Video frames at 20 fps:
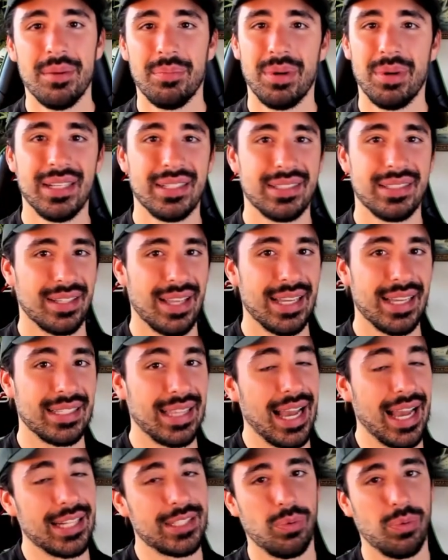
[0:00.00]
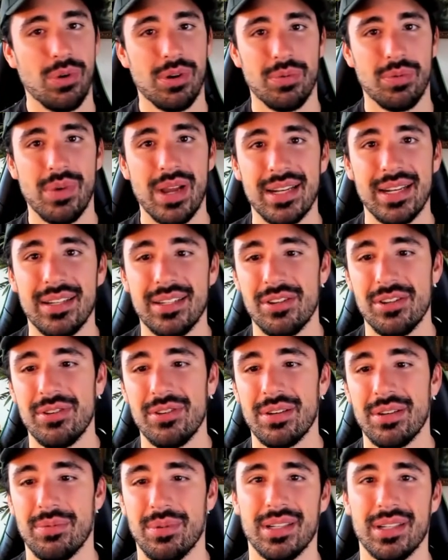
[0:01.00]
but it's like that's one way to
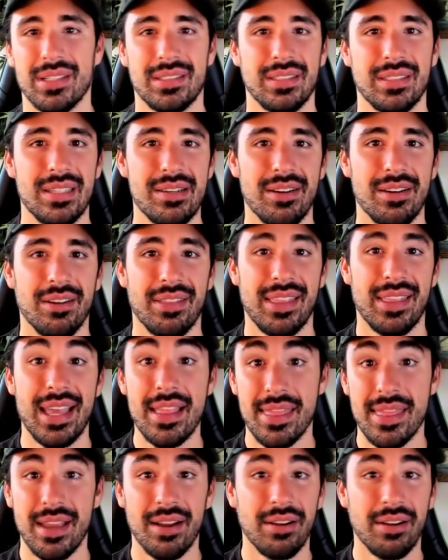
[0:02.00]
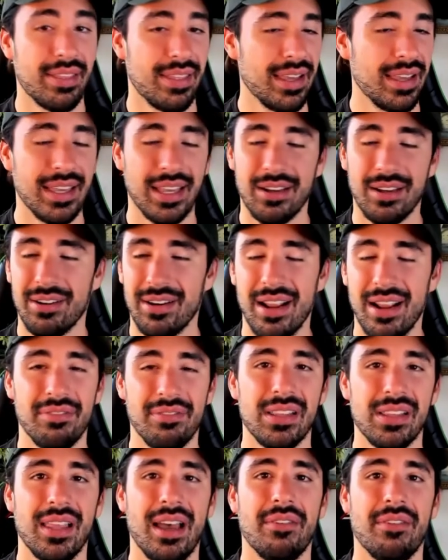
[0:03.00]
do it where it's you know they, they're thinking on
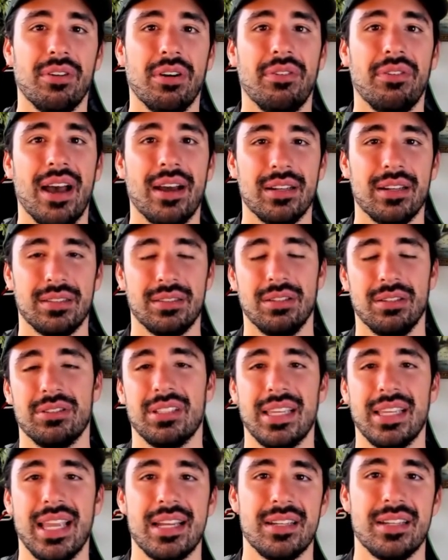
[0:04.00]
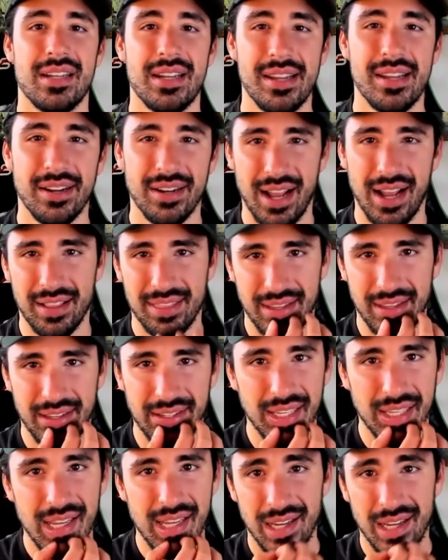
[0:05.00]
every level of how to socially engineer and i
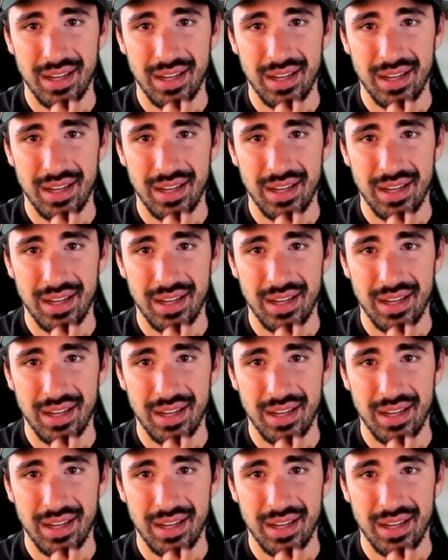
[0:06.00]
think